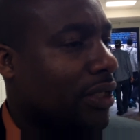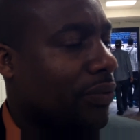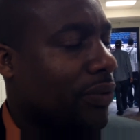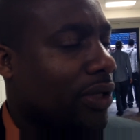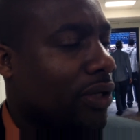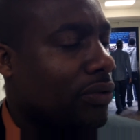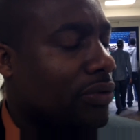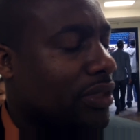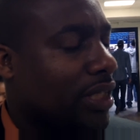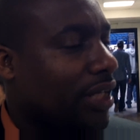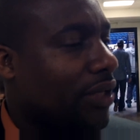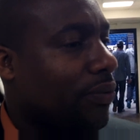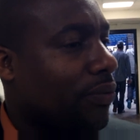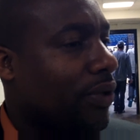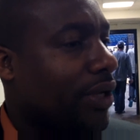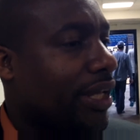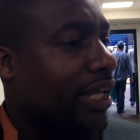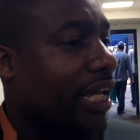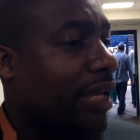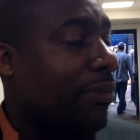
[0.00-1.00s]
We're going to take
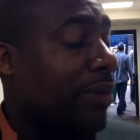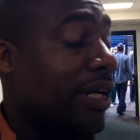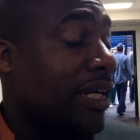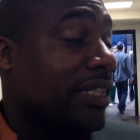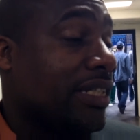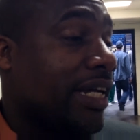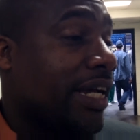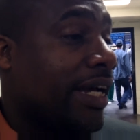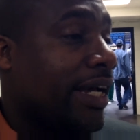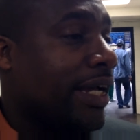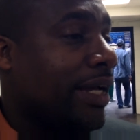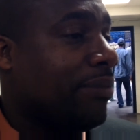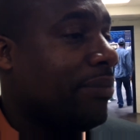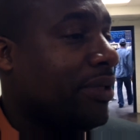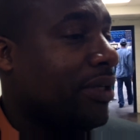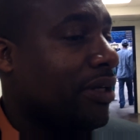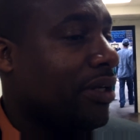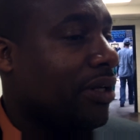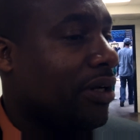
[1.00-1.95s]
one game at a time.